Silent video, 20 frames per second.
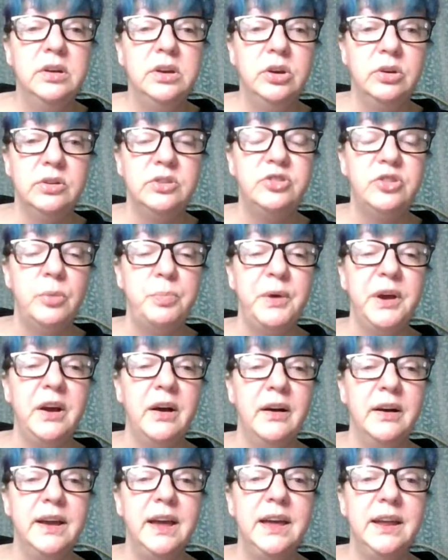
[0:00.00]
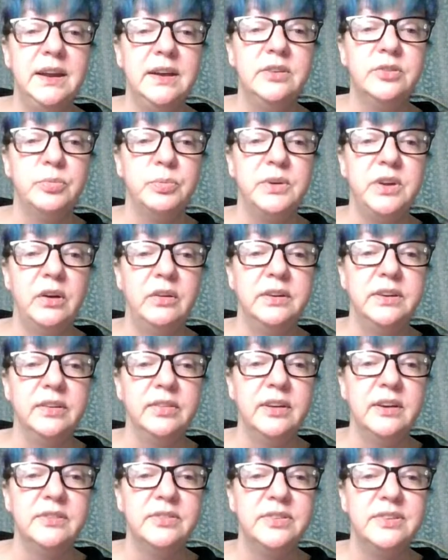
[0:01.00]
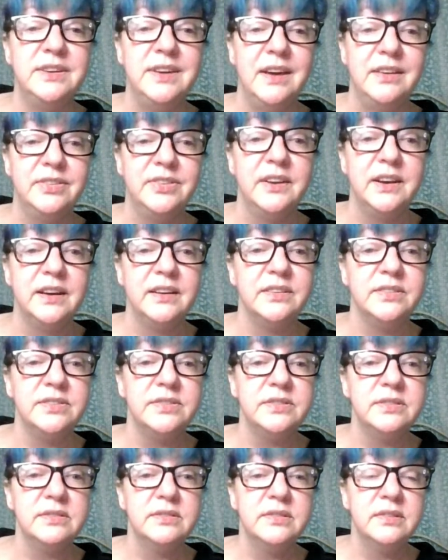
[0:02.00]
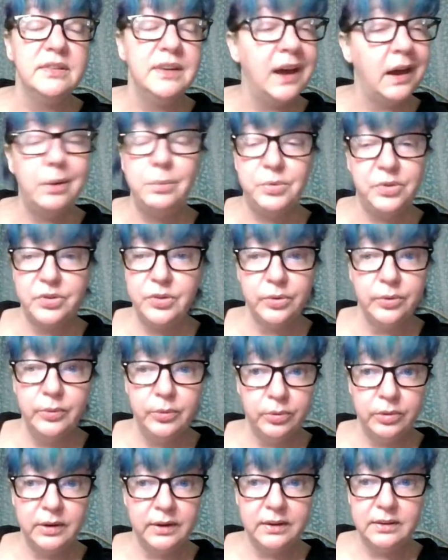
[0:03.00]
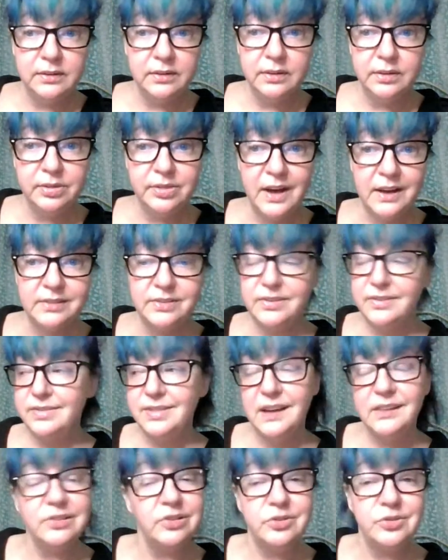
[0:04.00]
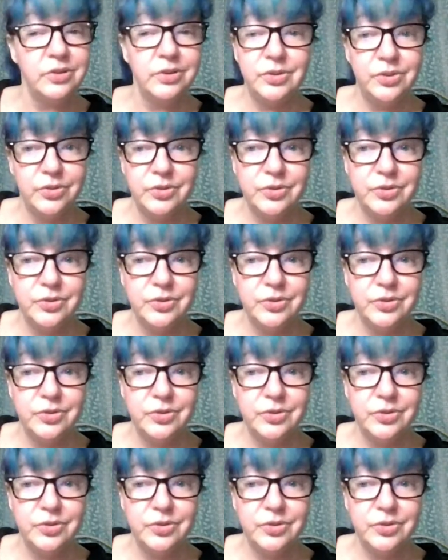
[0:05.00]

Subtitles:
You're a shipping hug. It is redonkulous. Yes, it is. Absolutely. That's just